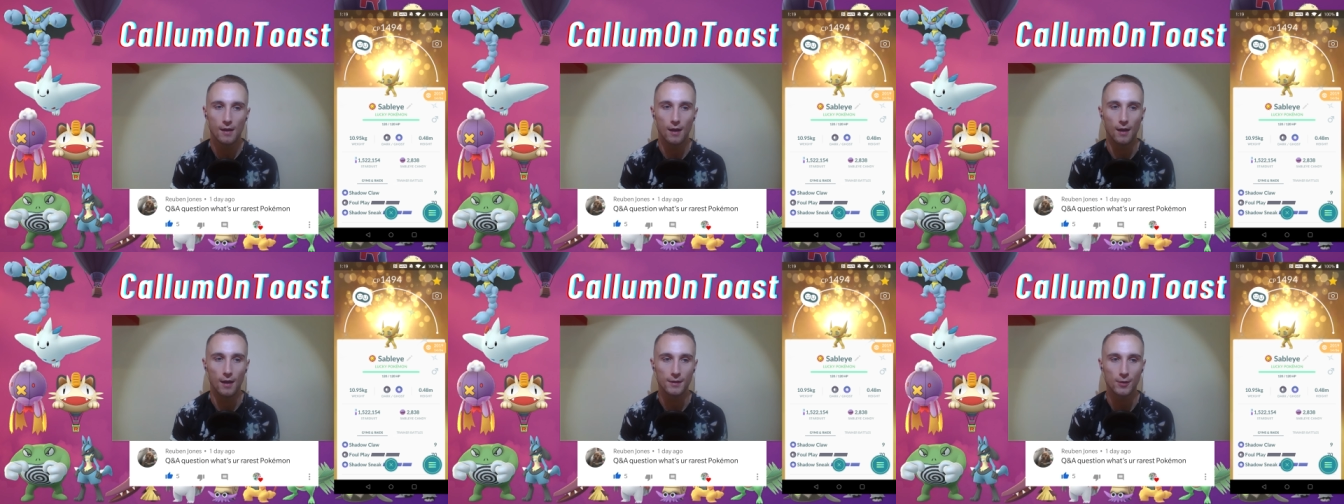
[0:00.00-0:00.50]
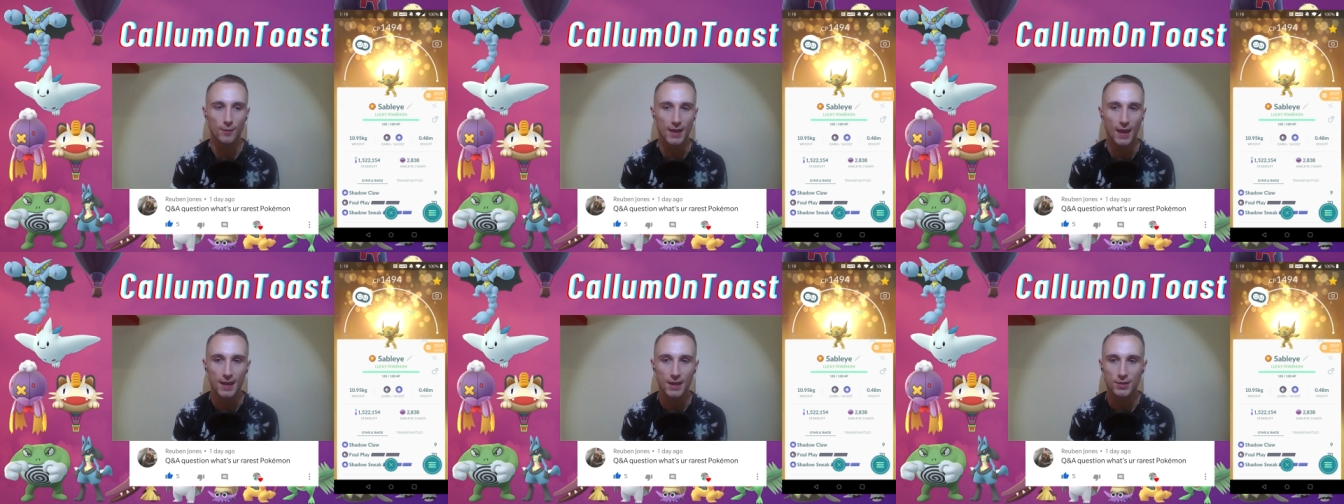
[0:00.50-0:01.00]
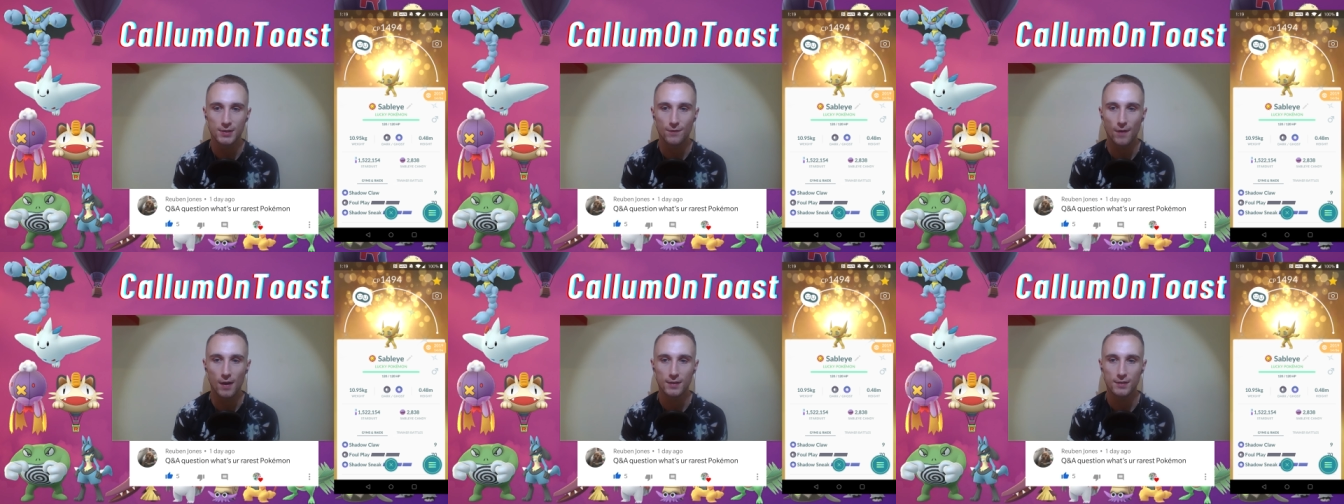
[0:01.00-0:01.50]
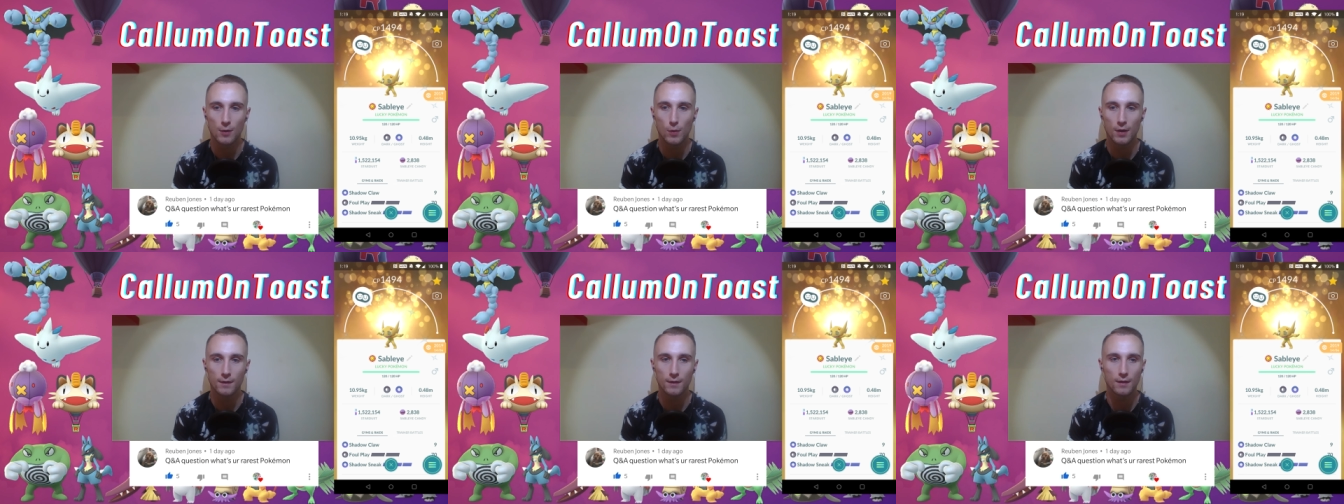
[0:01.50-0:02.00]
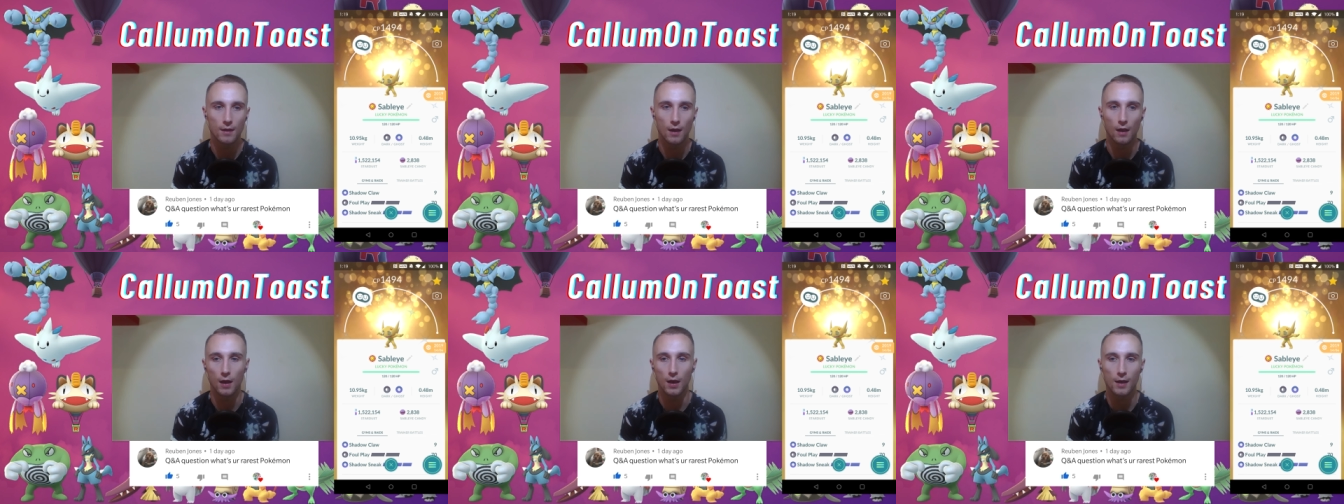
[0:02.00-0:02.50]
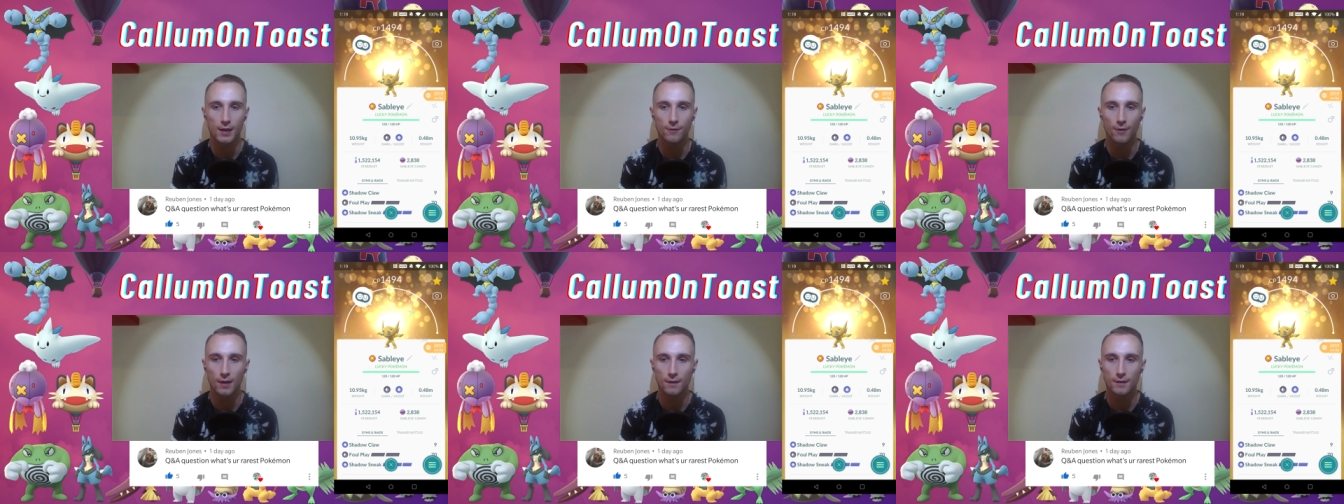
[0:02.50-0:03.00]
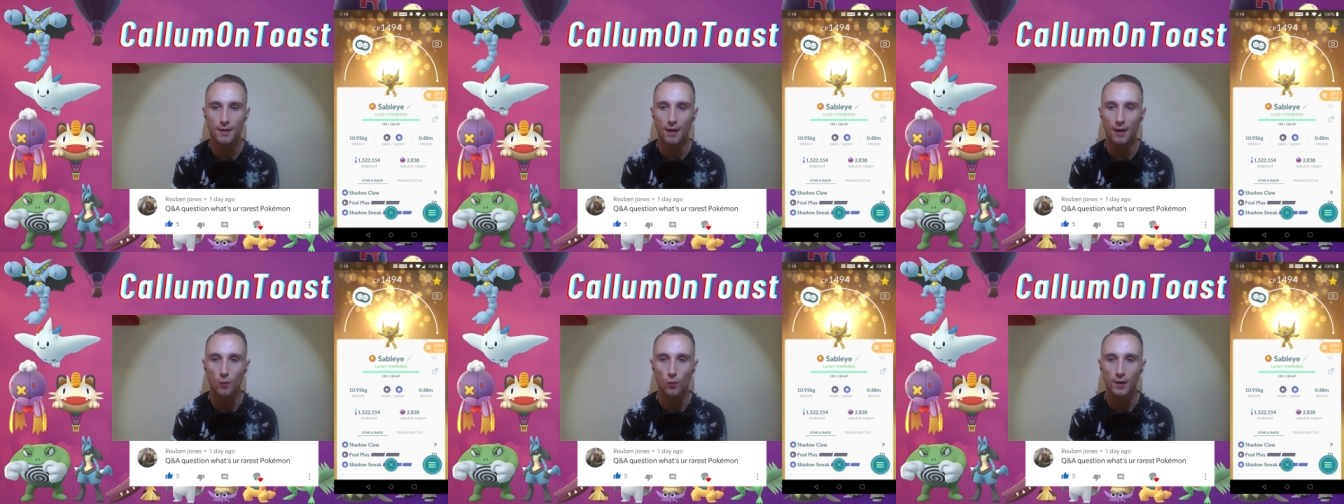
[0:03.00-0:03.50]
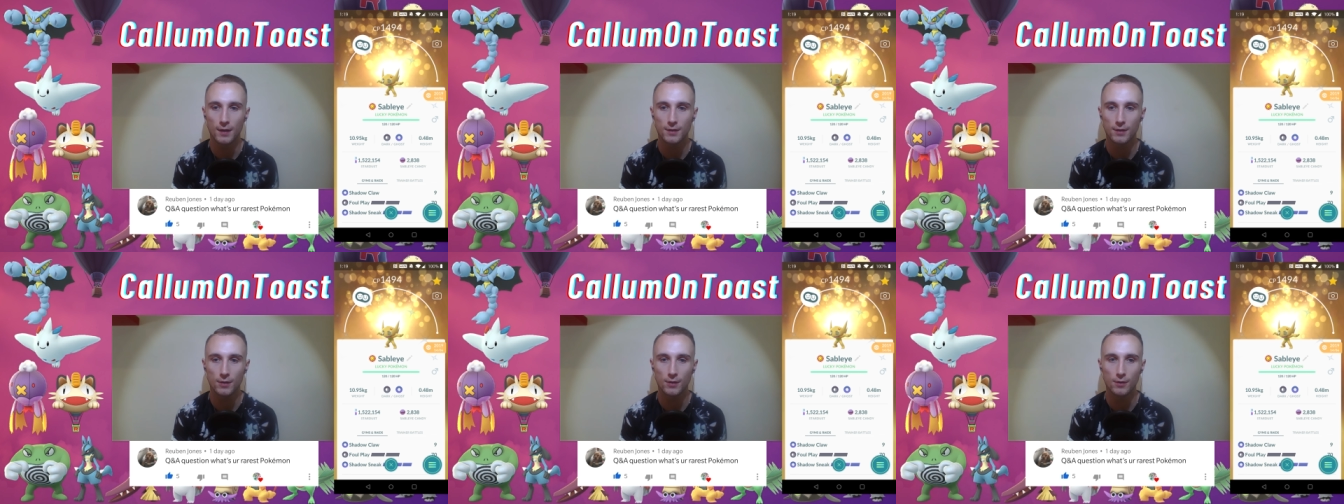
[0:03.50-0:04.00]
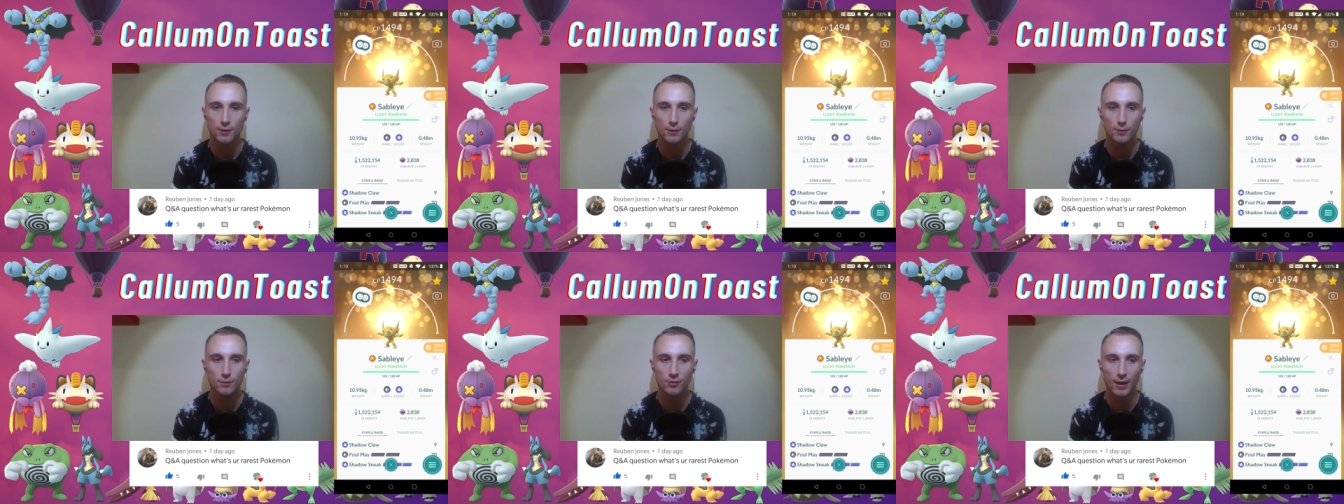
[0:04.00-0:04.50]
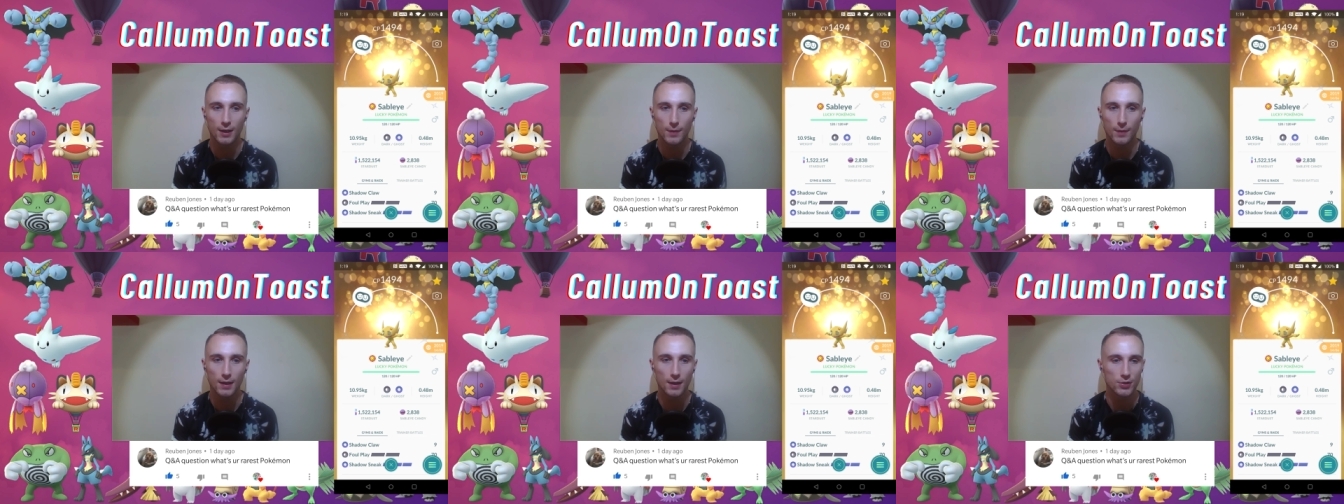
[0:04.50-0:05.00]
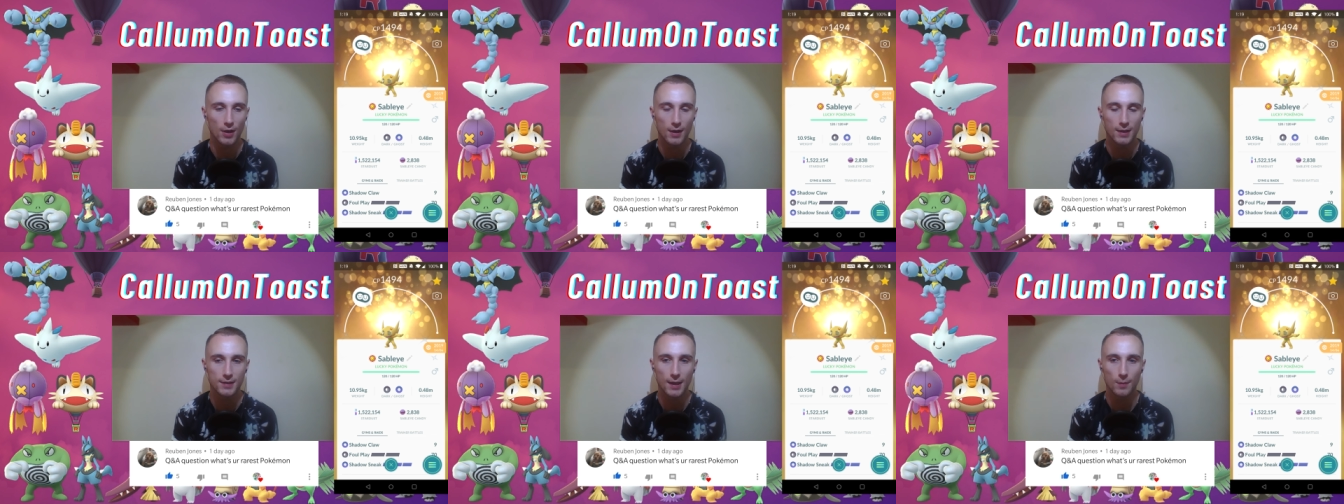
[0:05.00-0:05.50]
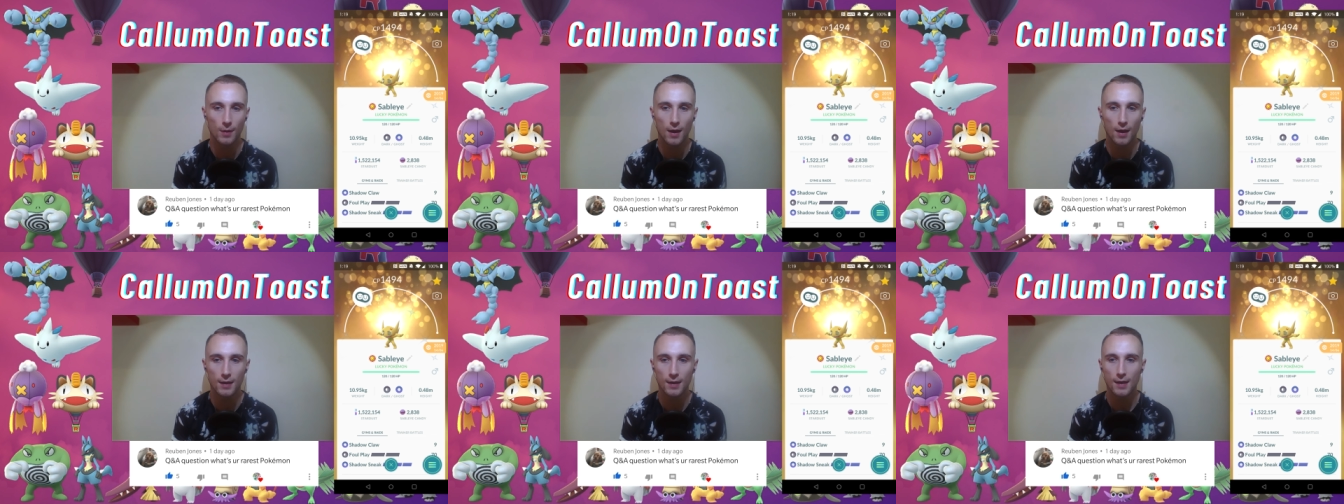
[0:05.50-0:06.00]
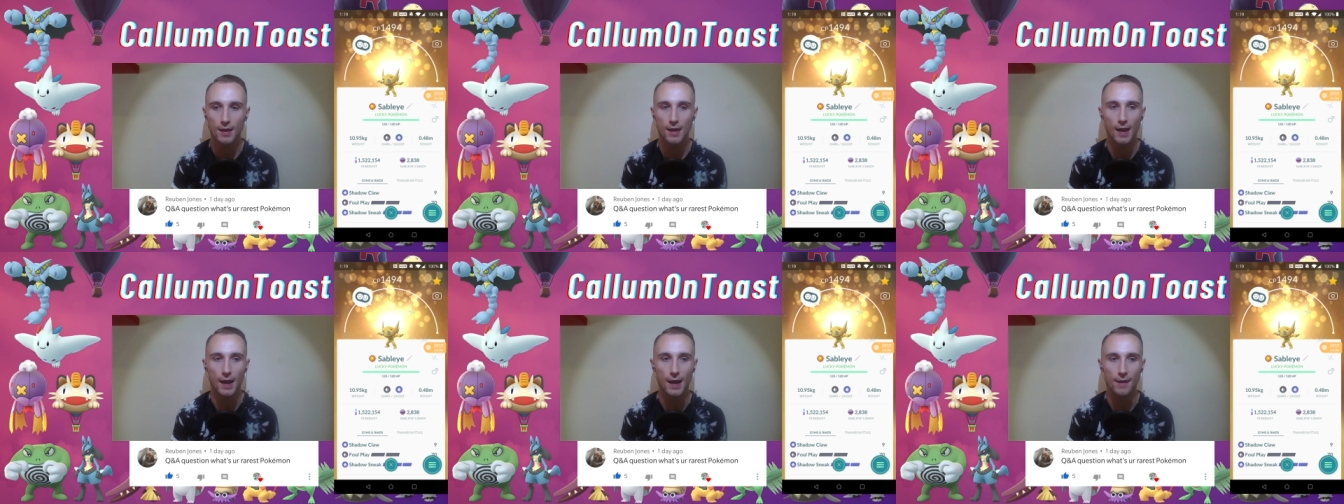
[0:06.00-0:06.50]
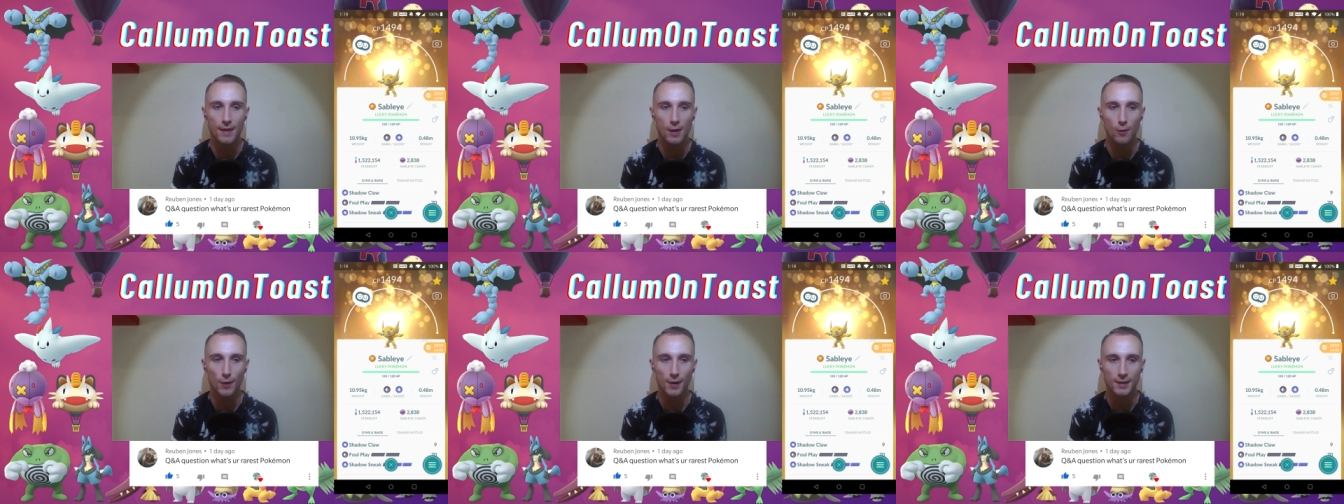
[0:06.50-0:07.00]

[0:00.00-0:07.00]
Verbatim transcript: It took me ages to find someone, a lucky friend that wanted to trade me a shiny Sableye, and then when I